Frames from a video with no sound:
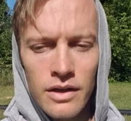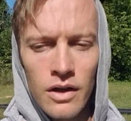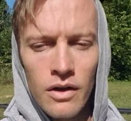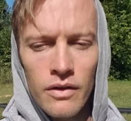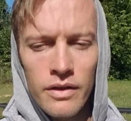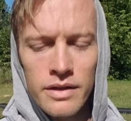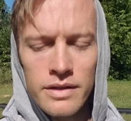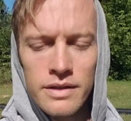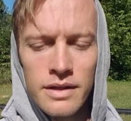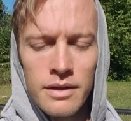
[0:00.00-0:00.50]

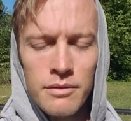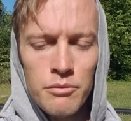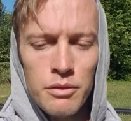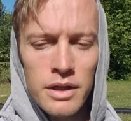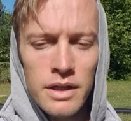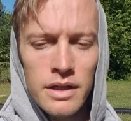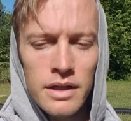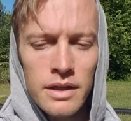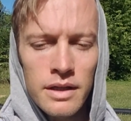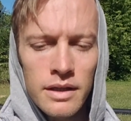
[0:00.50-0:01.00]
This can
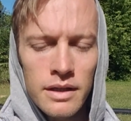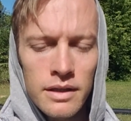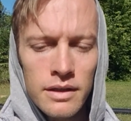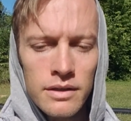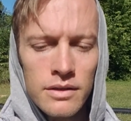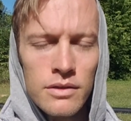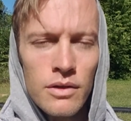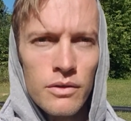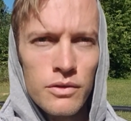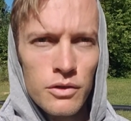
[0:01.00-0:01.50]
be
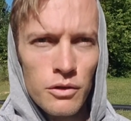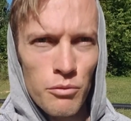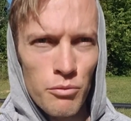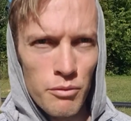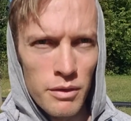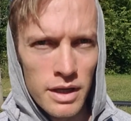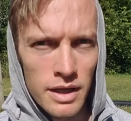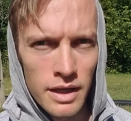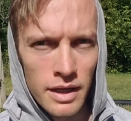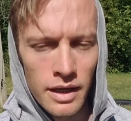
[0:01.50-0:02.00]
social
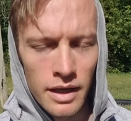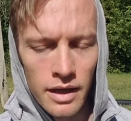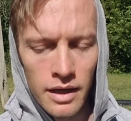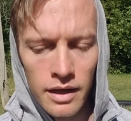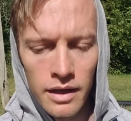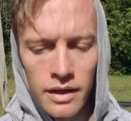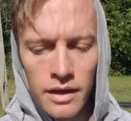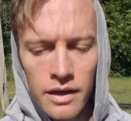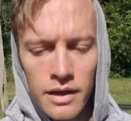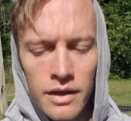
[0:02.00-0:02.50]

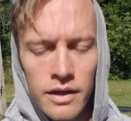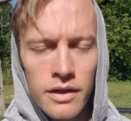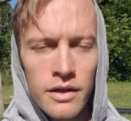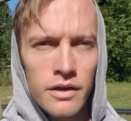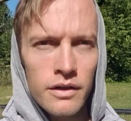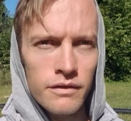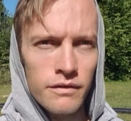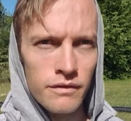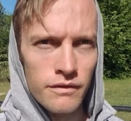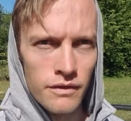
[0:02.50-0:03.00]
media,
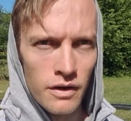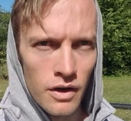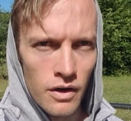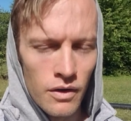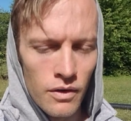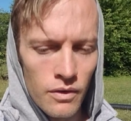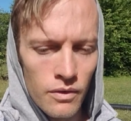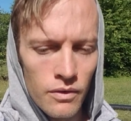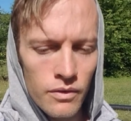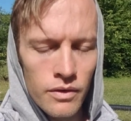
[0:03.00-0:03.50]
your
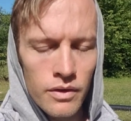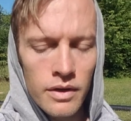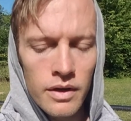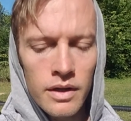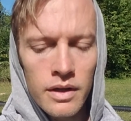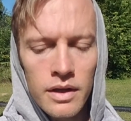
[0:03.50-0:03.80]
phone,